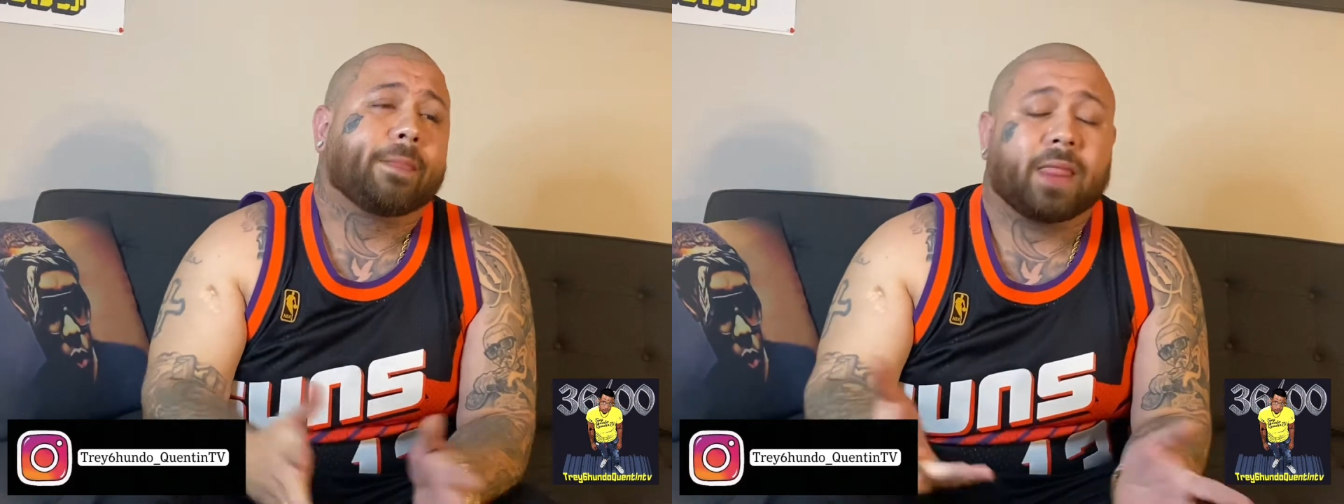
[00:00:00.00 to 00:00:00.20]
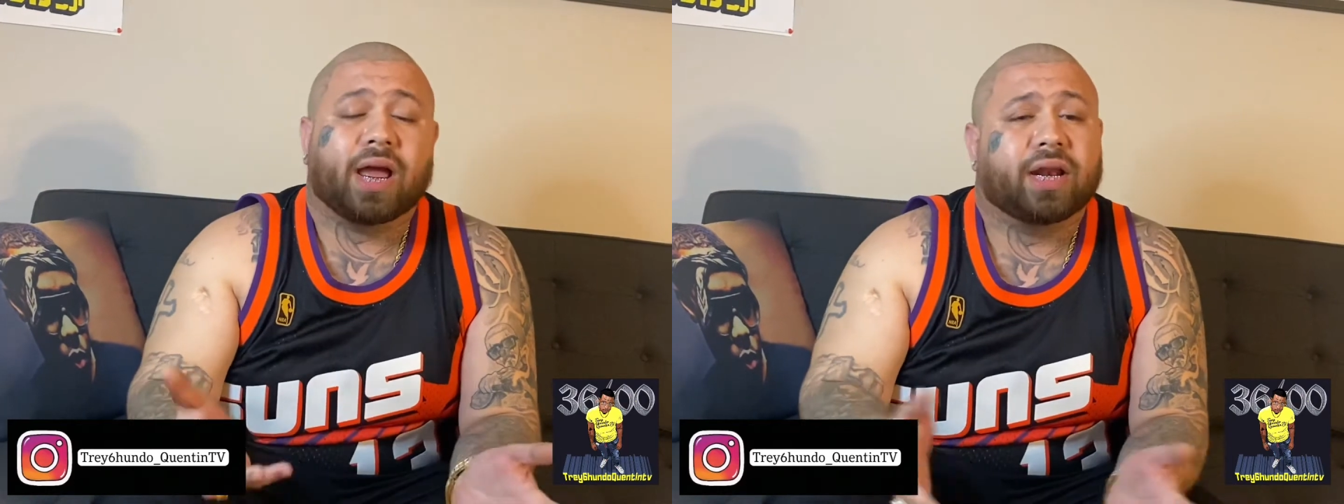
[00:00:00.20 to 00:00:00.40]

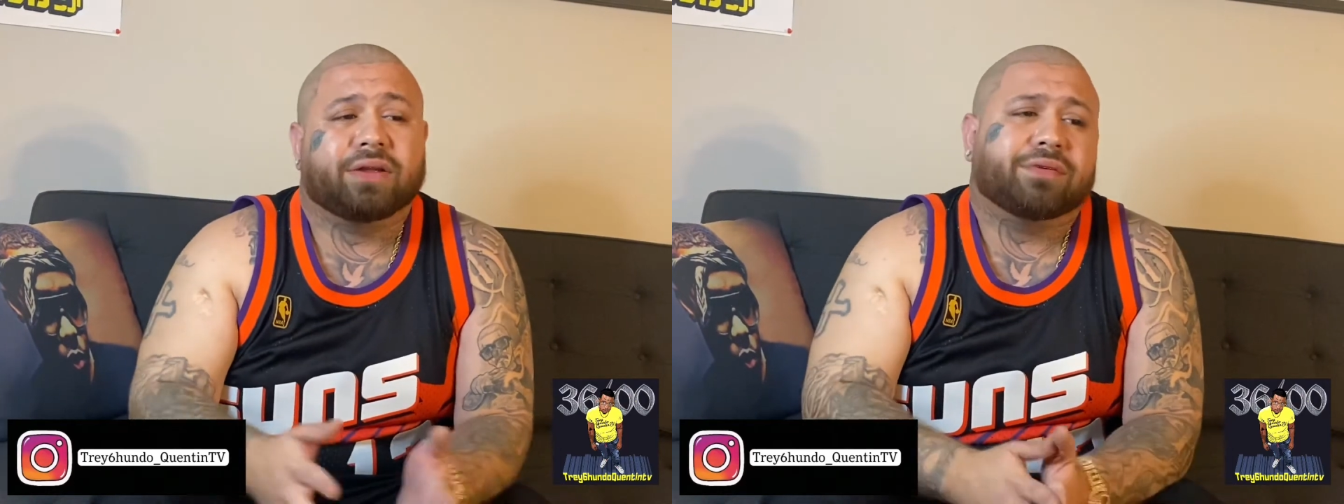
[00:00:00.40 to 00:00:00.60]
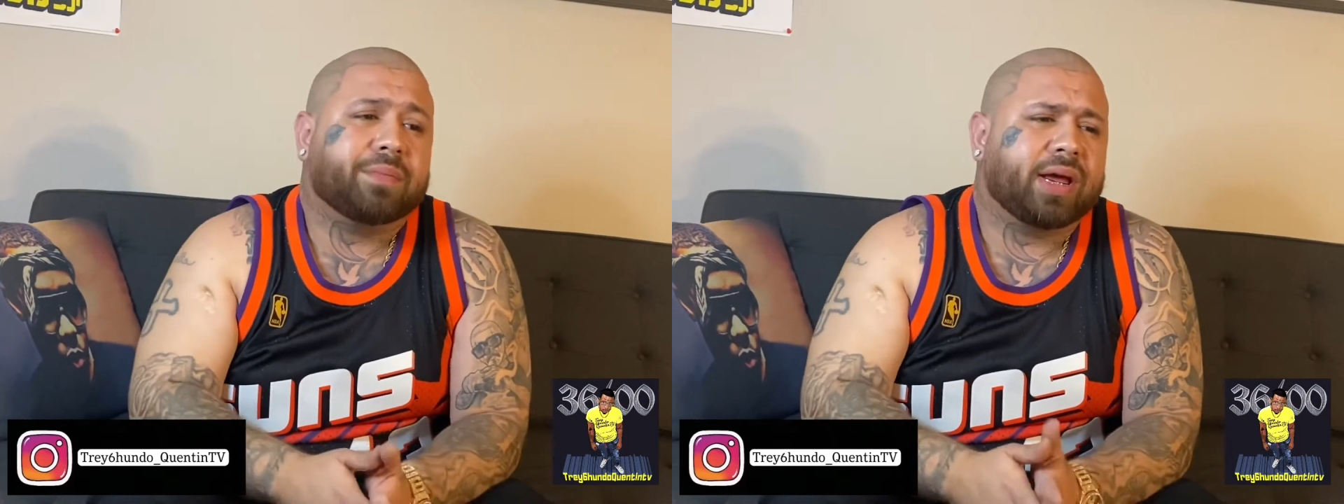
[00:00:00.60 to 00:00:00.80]
I didn't
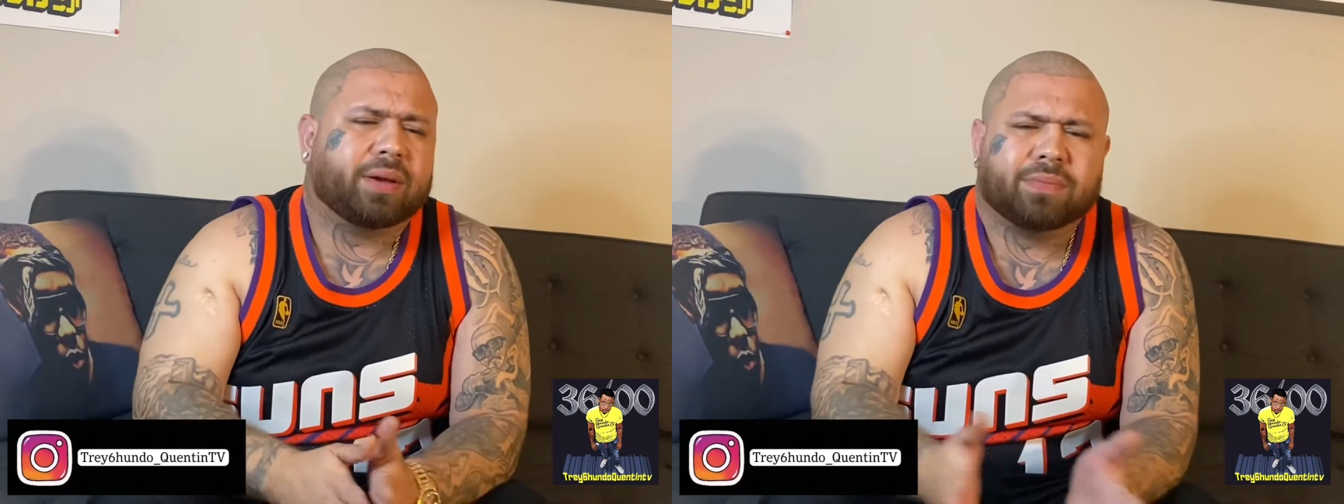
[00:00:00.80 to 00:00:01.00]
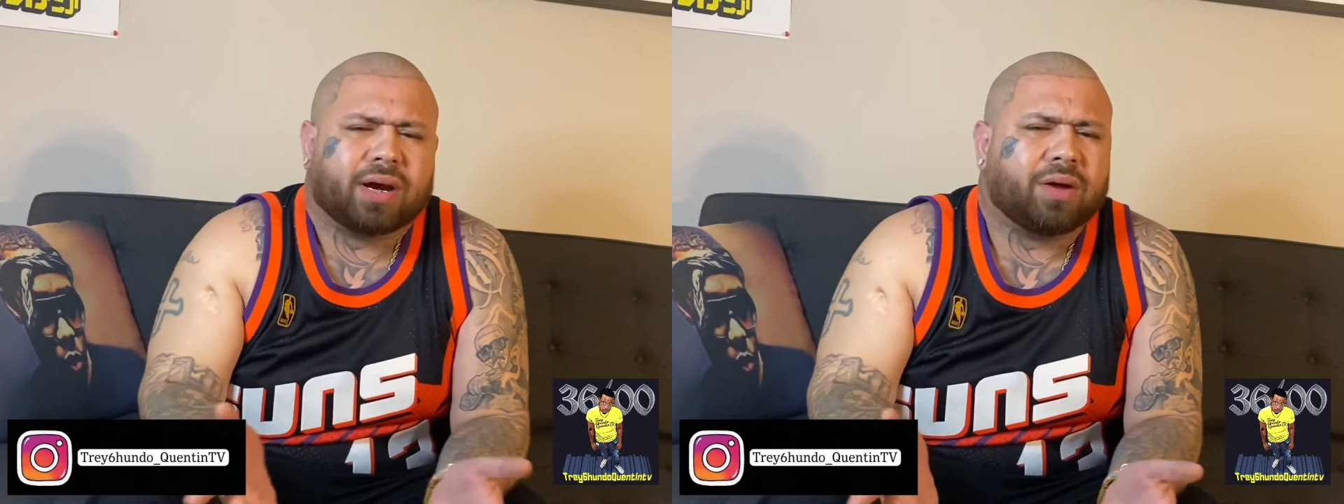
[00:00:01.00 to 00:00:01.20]
even make
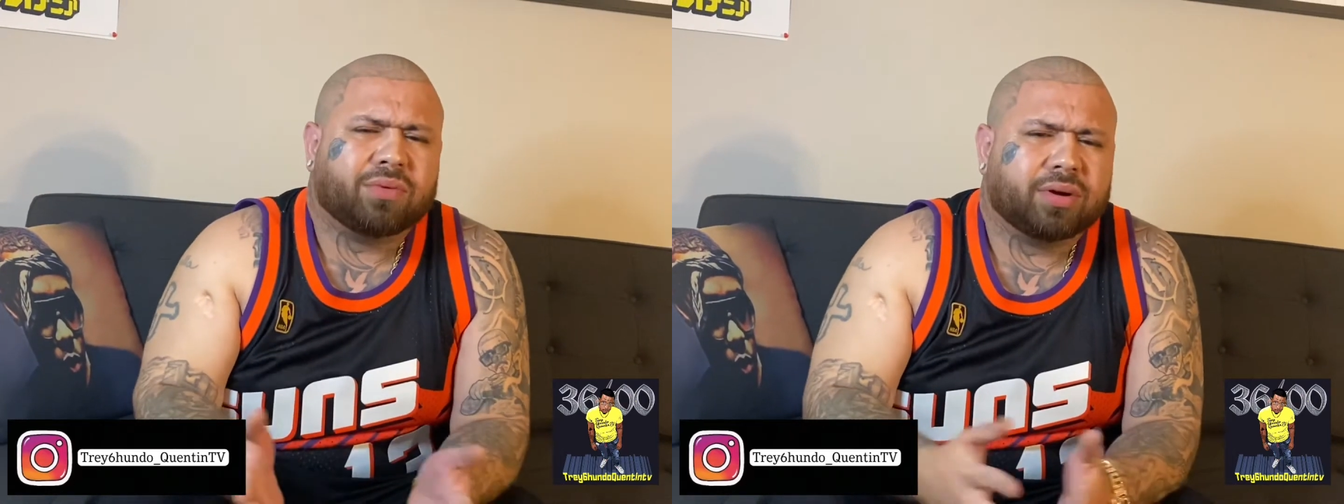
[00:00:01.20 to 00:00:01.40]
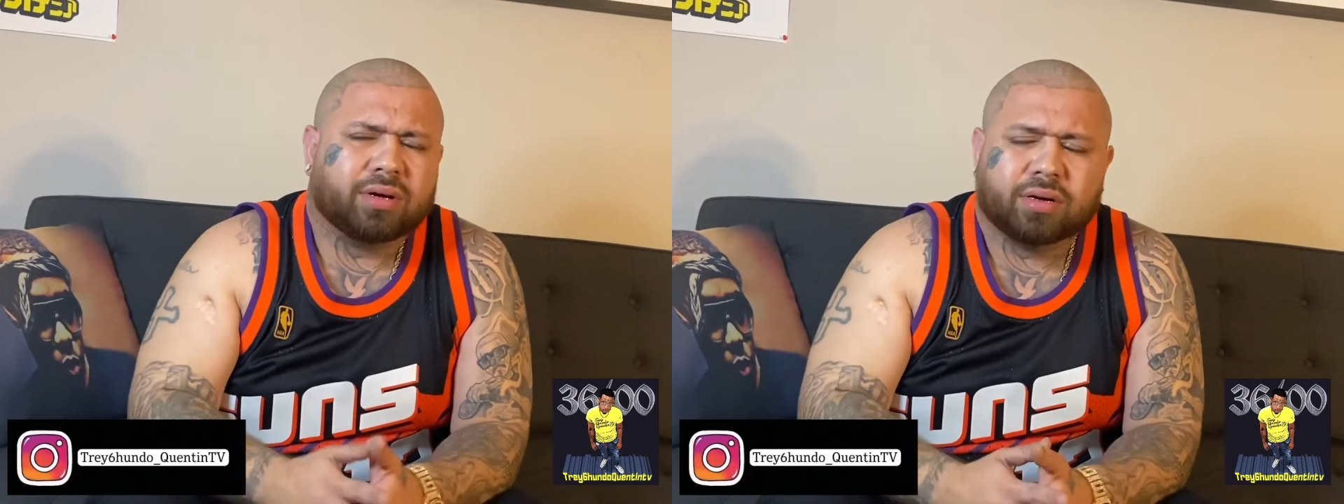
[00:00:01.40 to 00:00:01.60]
it, but I
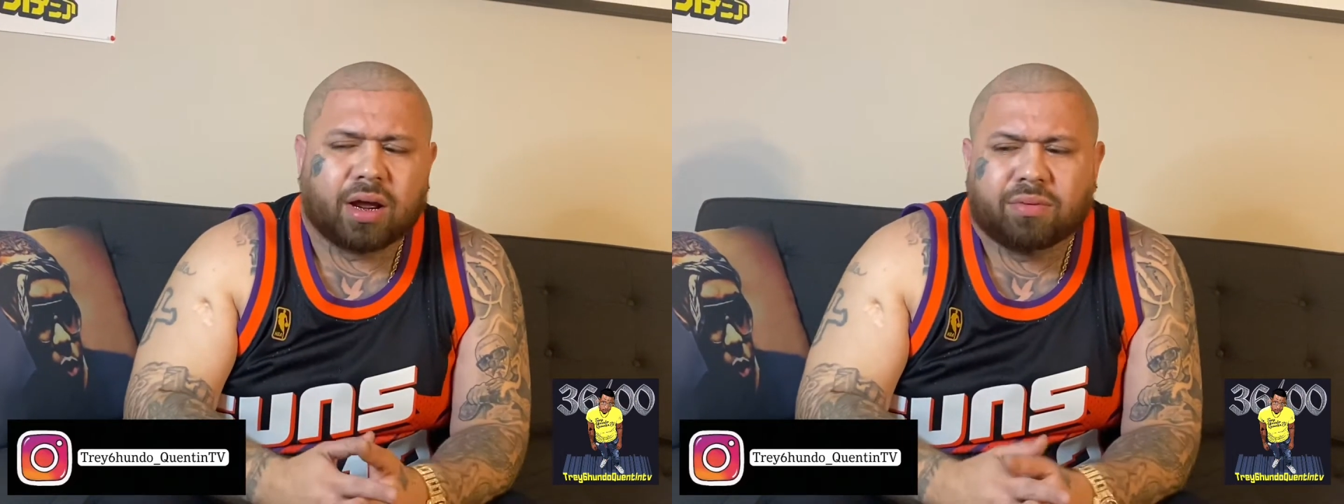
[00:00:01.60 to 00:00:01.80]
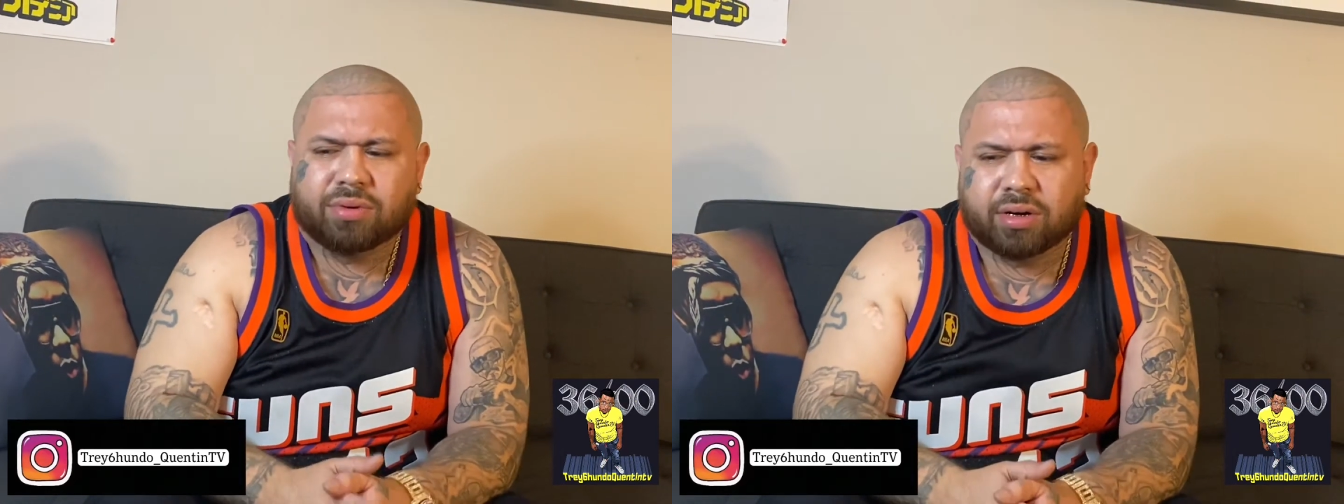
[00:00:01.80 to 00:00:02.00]
wouldn't,
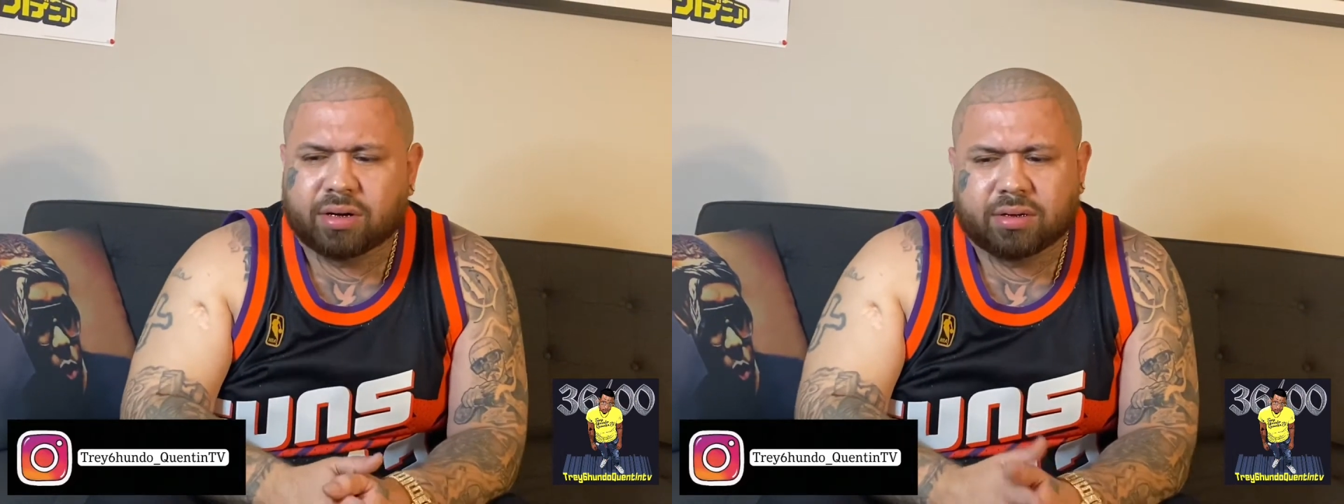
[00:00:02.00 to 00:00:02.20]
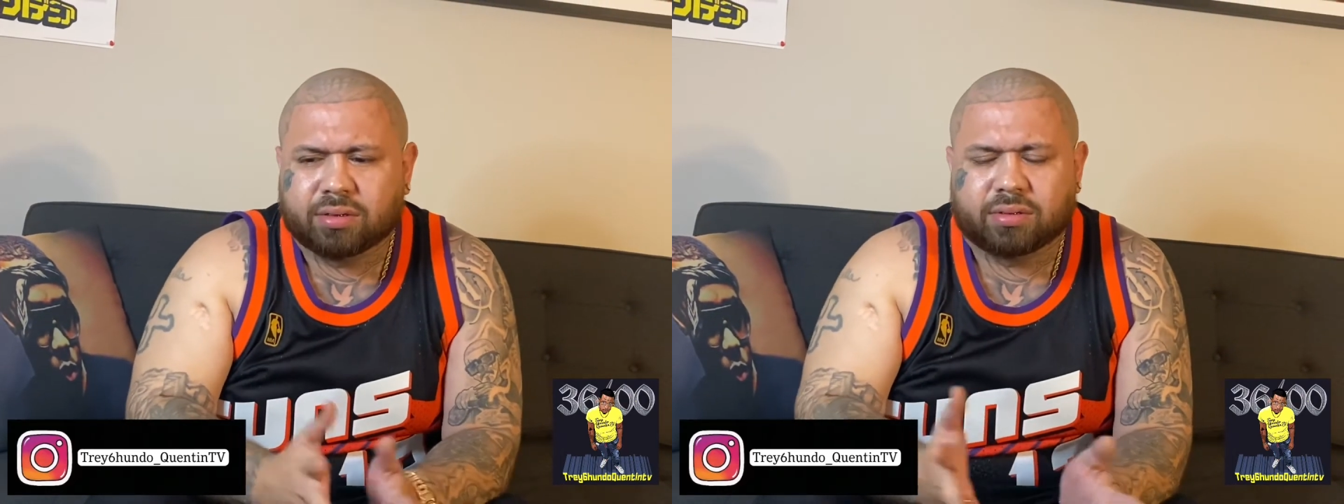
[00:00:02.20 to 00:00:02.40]

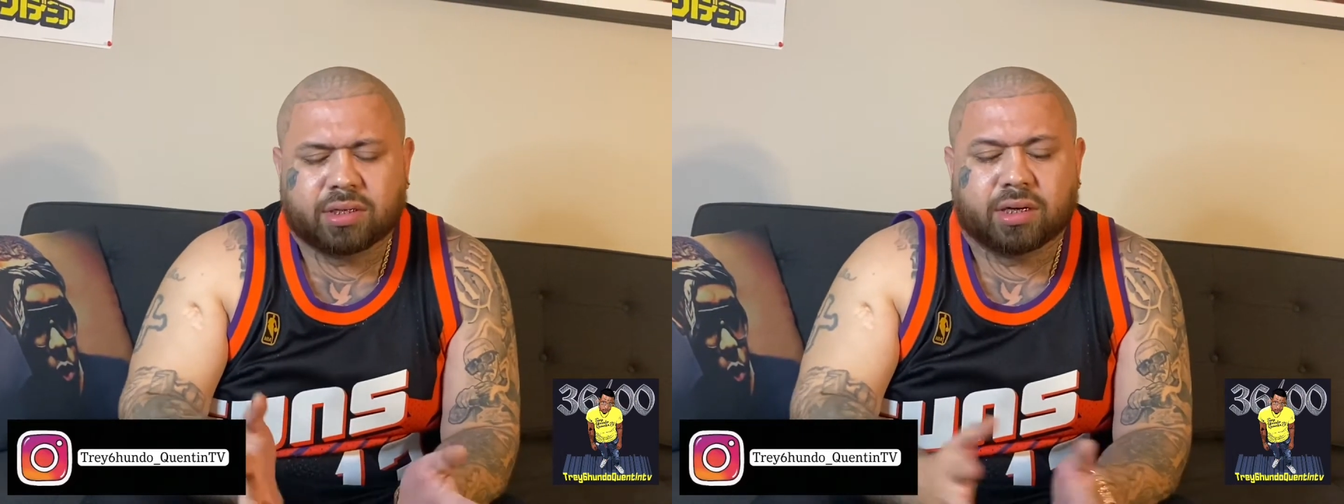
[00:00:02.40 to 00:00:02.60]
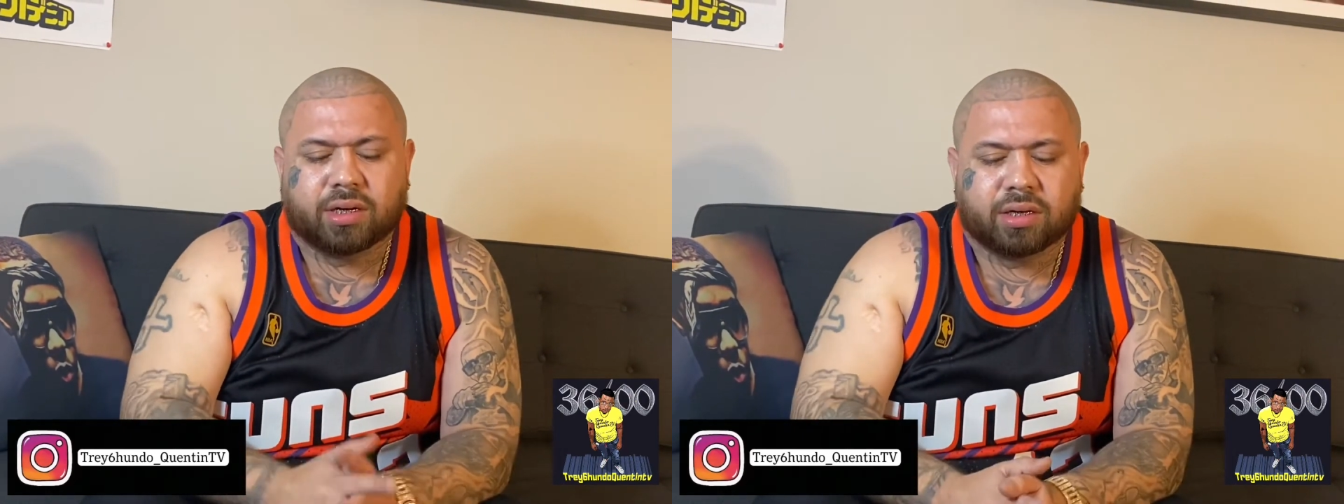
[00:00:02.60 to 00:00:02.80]
shit.